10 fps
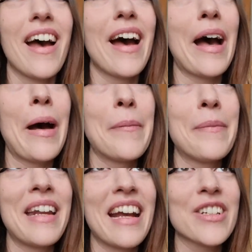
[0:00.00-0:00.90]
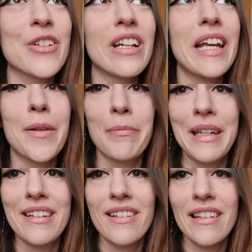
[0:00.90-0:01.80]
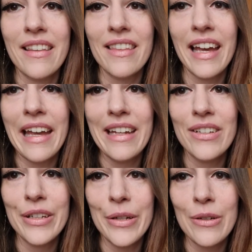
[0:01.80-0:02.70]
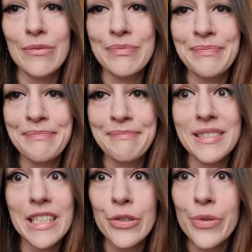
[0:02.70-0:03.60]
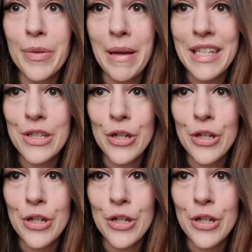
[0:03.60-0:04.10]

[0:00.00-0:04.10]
and actually admit that they, you know, didn't do the best